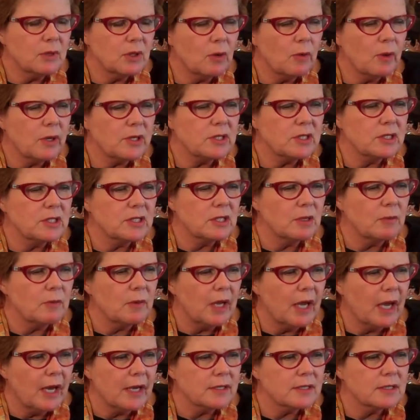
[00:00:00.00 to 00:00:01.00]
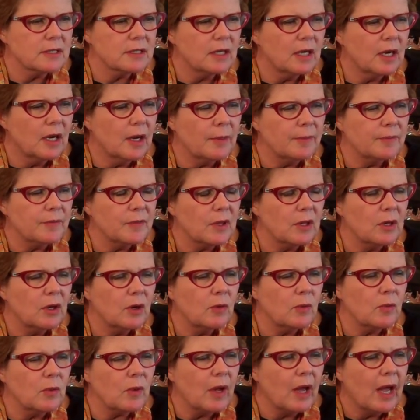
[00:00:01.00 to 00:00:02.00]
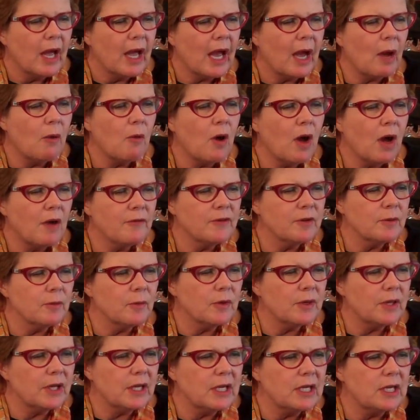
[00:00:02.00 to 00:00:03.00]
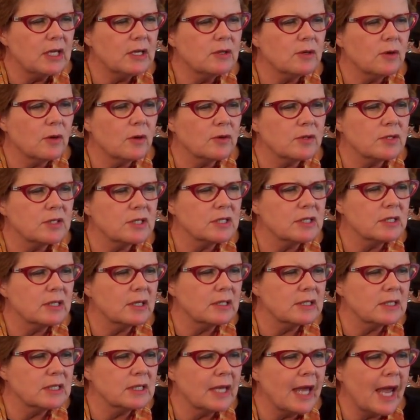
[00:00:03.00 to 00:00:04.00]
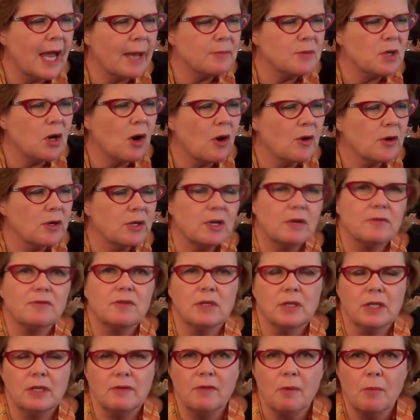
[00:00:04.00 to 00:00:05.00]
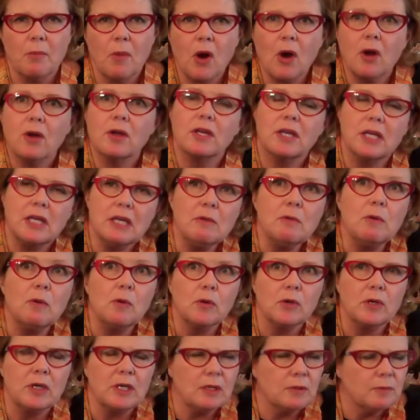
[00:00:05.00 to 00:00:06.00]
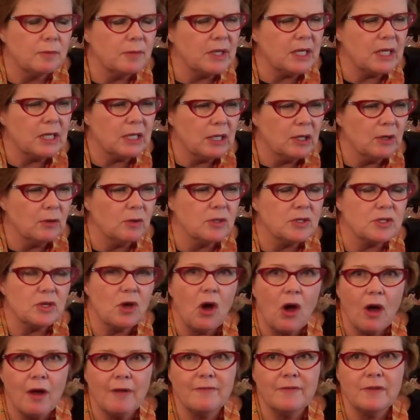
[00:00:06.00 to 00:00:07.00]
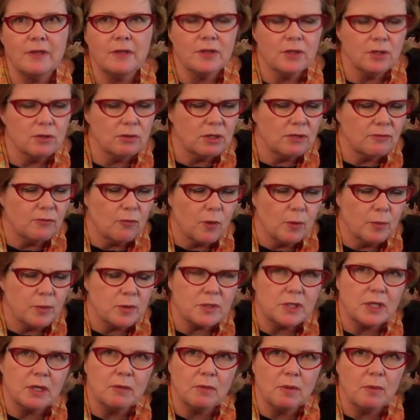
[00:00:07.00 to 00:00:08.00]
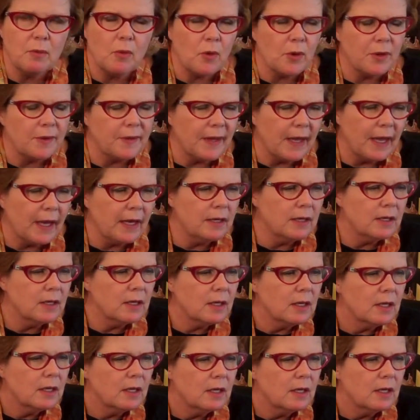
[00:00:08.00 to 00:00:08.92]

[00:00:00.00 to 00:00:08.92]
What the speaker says: of the questions that we asked. How often were they hit or slapped hard enough to leave a mark? Keyword being here is often, 34% reported that.